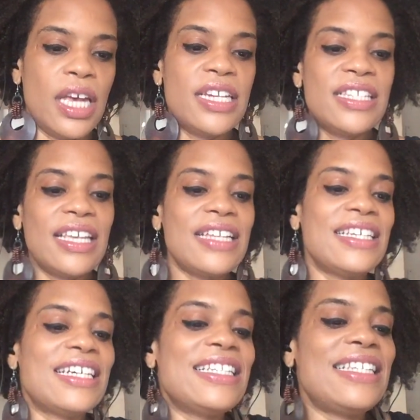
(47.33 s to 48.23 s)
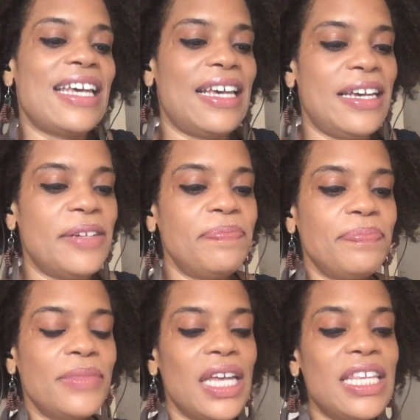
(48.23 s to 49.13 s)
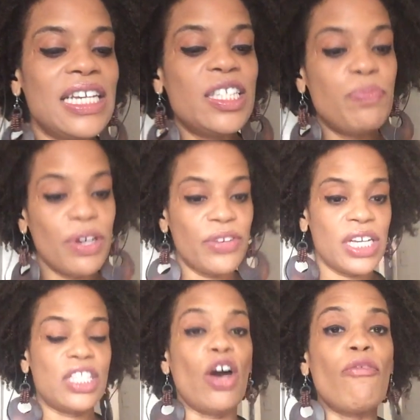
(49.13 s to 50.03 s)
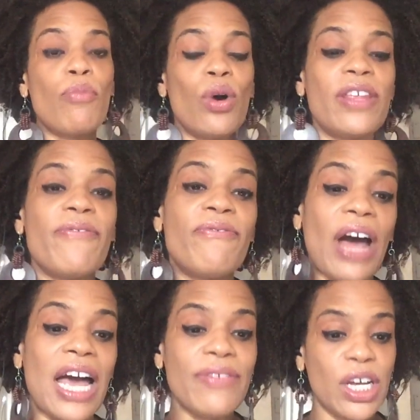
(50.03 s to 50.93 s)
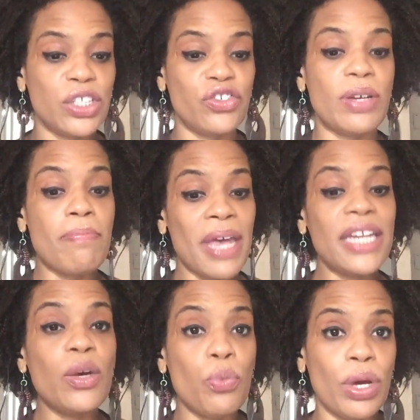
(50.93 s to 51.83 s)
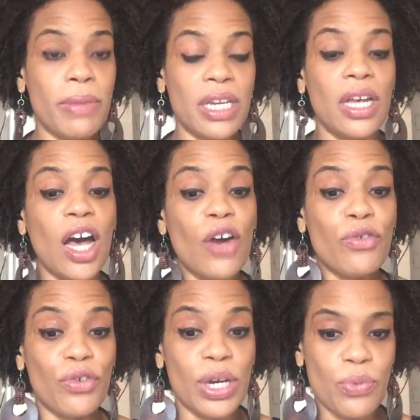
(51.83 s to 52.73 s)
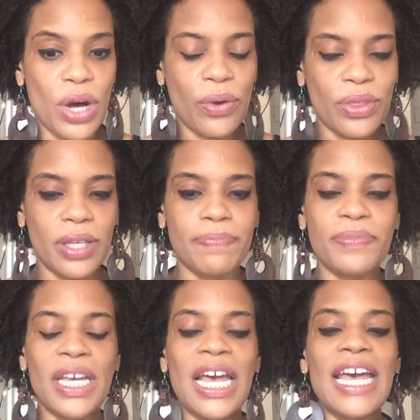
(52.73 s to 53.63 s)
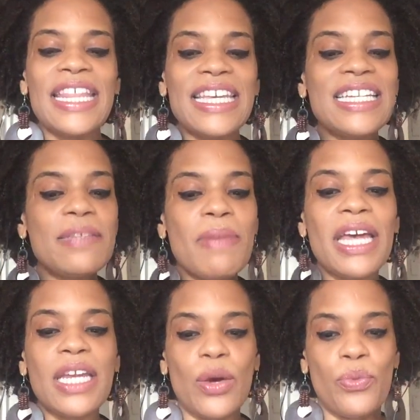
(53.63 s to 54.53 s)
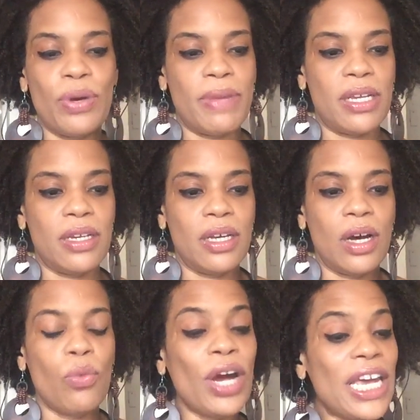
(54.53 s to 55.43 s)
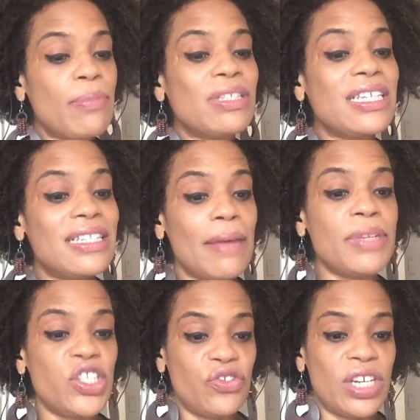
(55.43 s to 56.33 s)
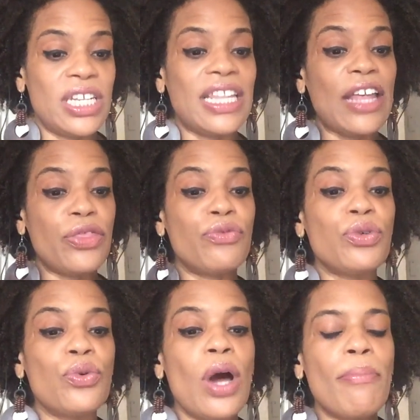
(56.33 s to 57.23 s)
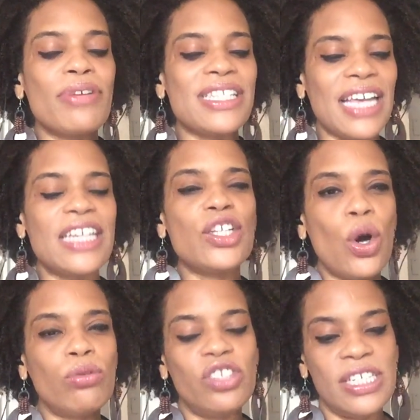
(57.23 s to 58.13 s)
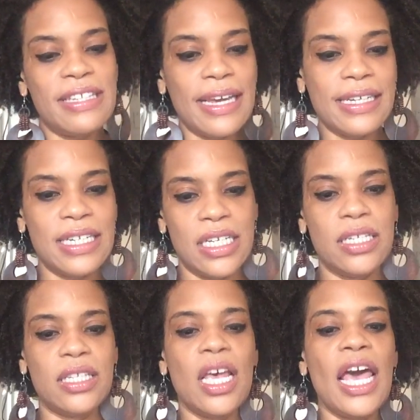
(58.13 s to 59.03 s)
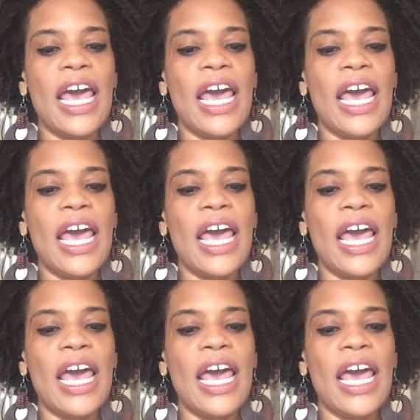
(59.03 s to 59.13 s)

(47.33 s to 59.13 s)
It is said to contain the experience of more than 500 men and women of great wealth. These men and women were able to demonstrate that through precise coaching techniques